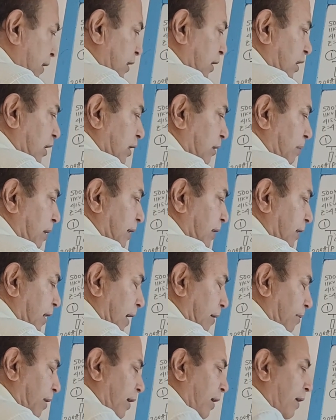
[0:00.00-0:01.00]
and this is base
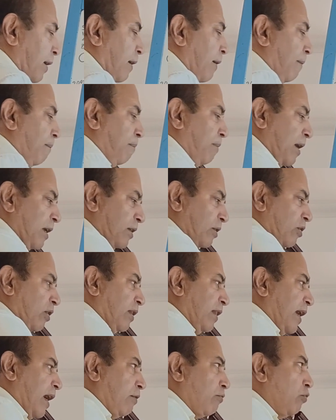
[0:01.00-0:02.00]
KV. Based
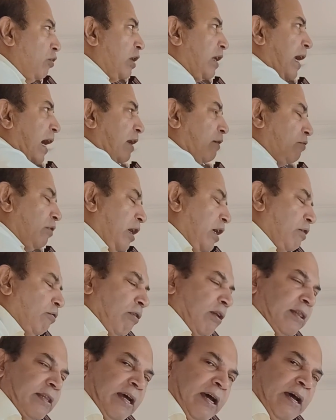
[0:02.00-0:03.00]
on that, we will calculate
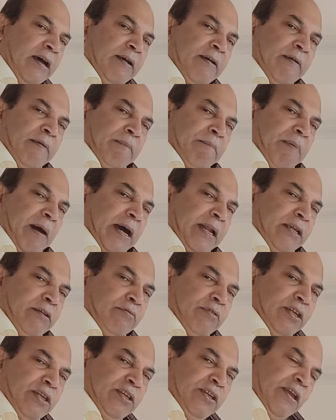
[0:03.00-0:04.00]
all the per
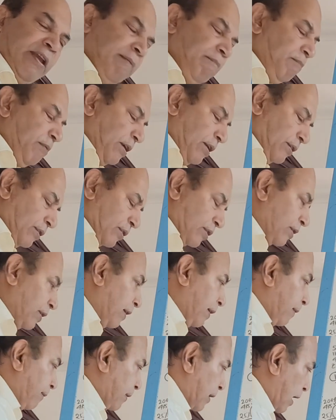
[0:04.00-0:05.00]
unit impedance.
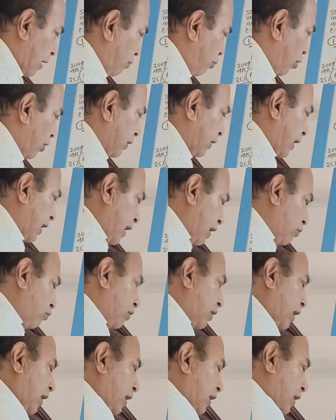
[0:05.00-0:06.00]
Now for the
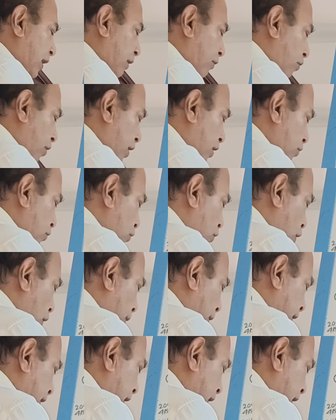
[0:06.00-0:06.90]
utility, when you go for